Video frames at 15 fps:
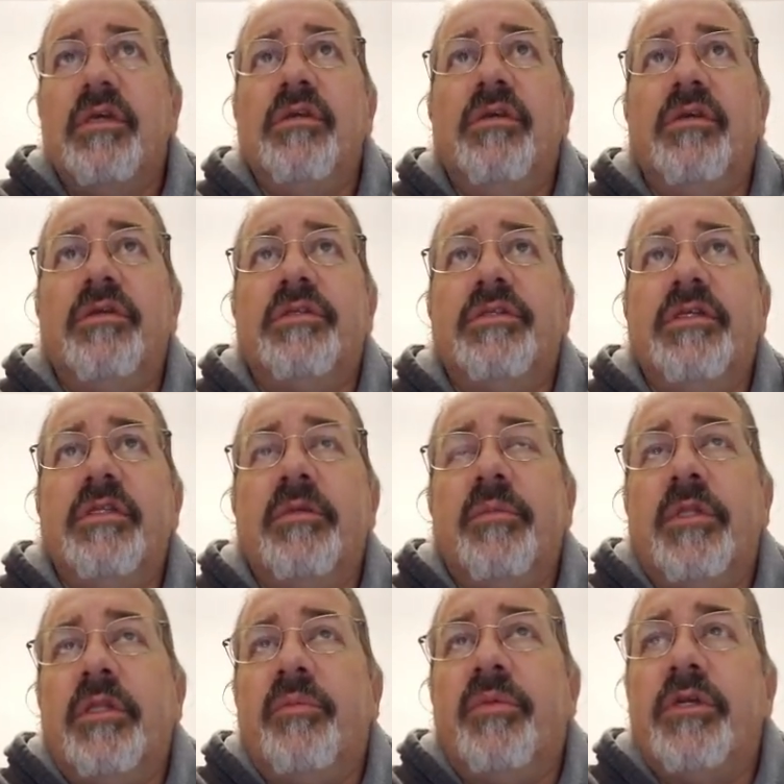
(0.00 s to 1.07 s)
you can see them
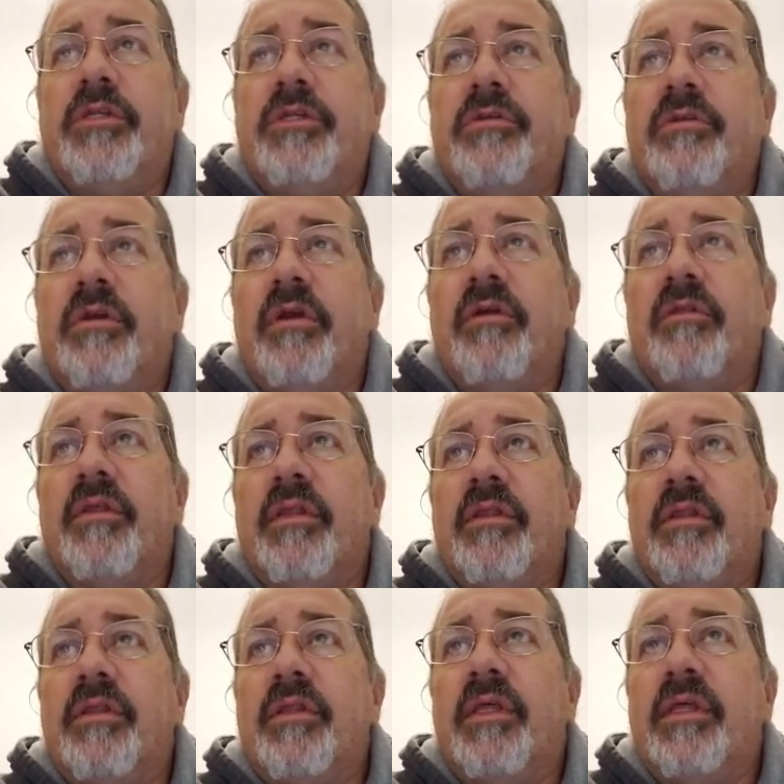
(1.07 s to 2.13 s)
in the picture there,
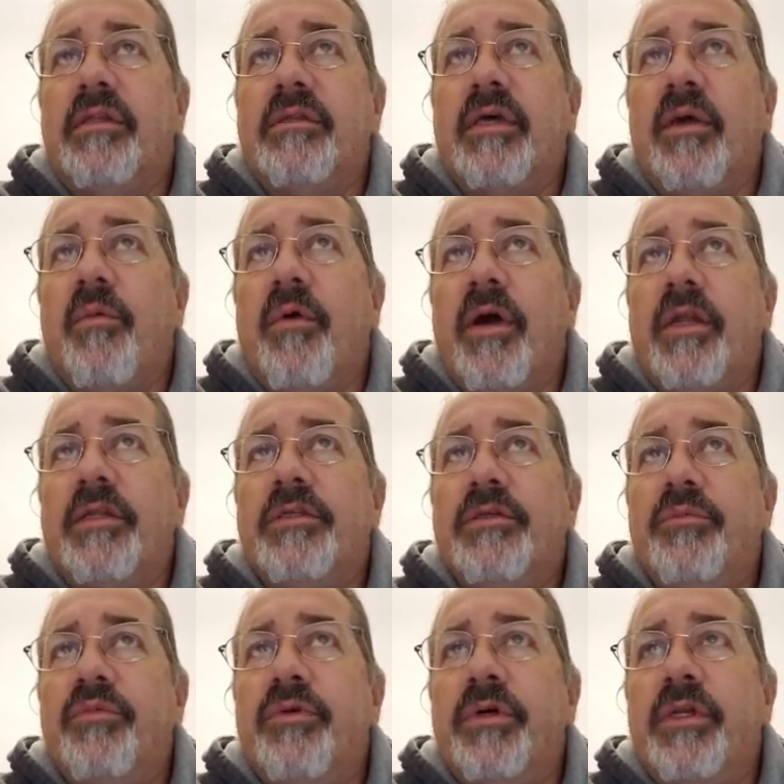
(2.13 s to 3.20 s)
that I wanted to
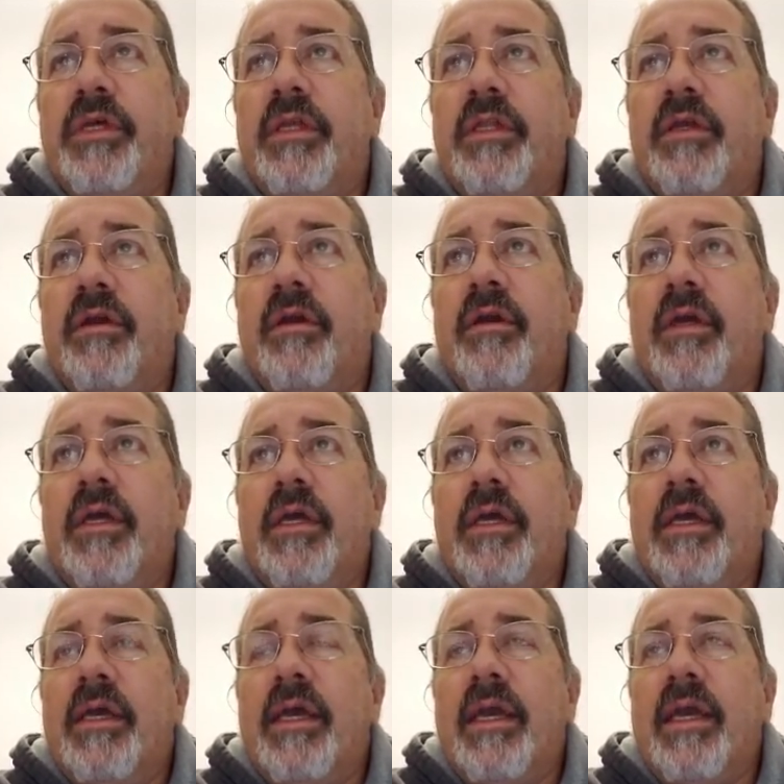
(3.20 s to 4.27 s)
put in there,
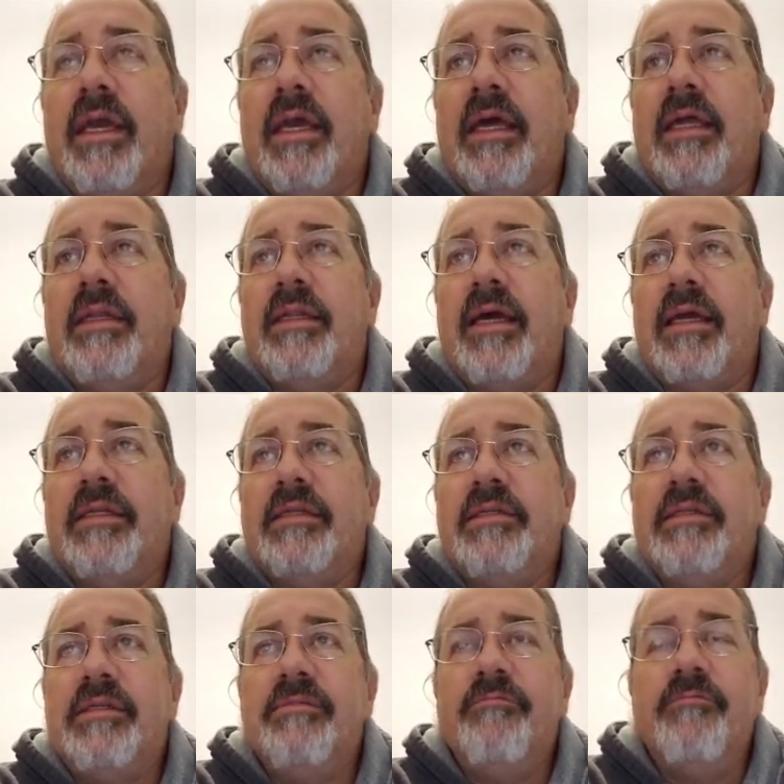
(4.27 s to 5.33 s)
and I
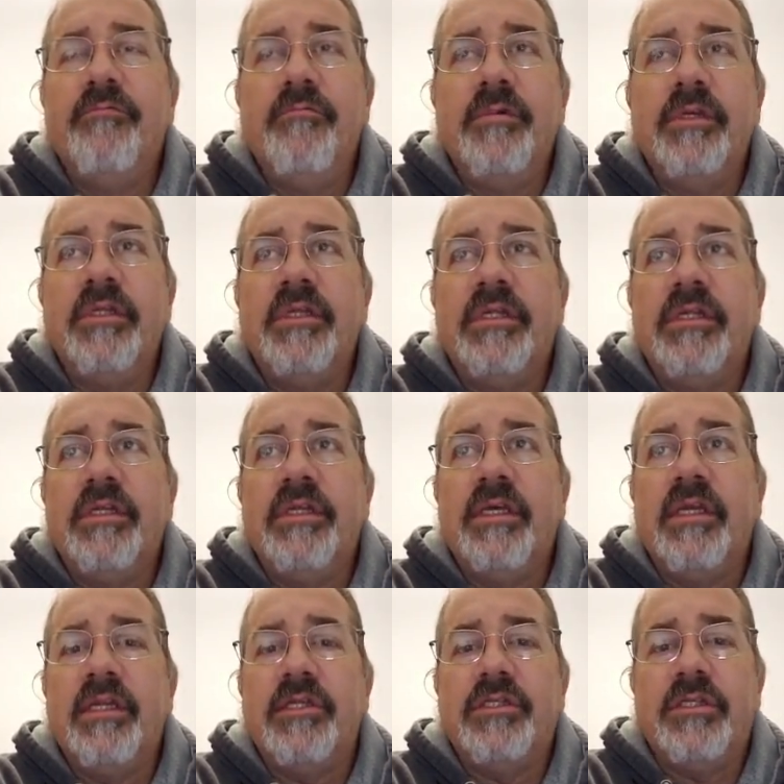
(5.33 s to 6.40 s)
really didn't
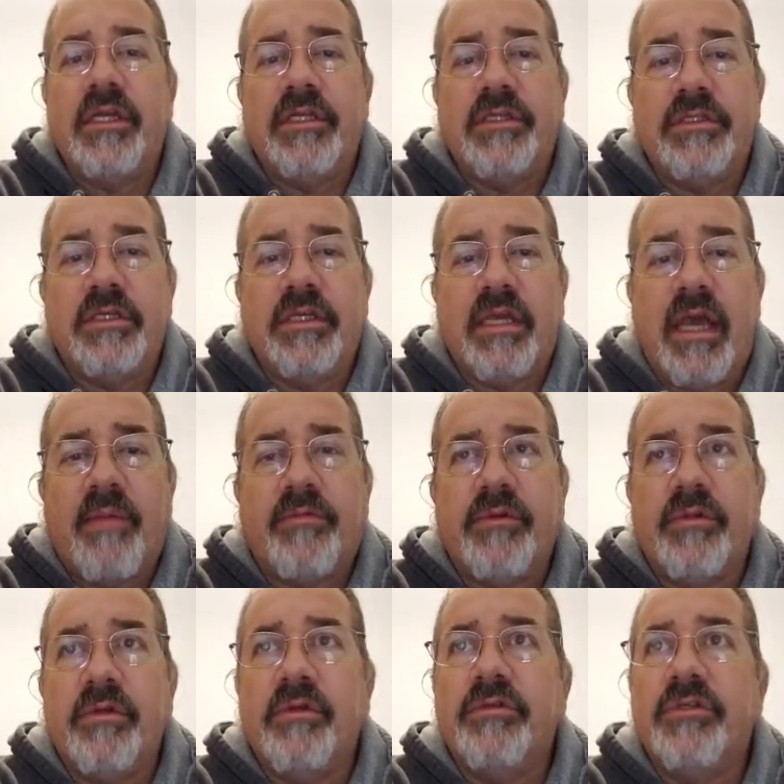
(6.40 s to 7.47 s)
get a chance to capture
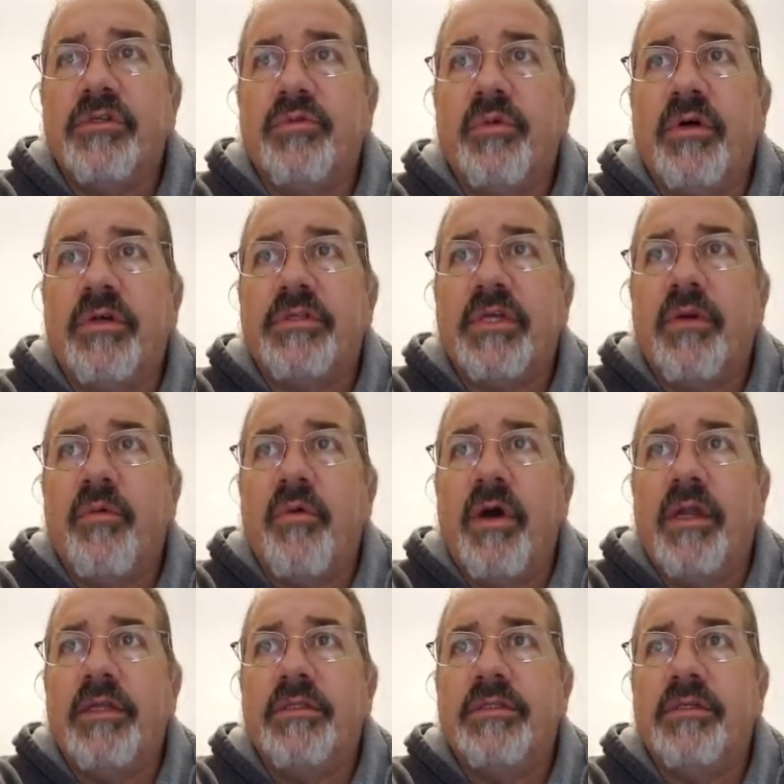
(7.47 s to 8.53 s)
those as well as I
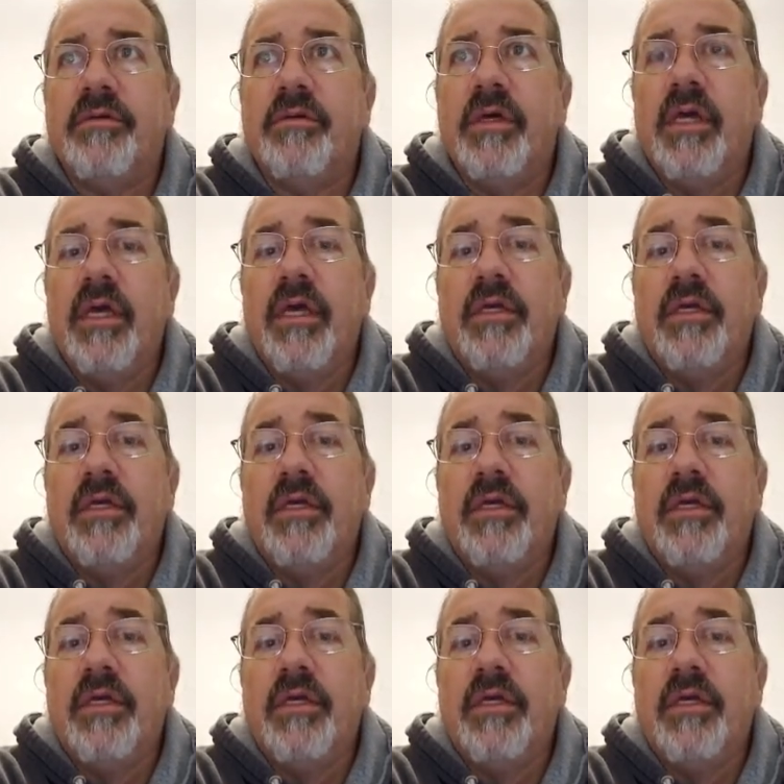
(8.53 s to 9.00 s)
wanted to.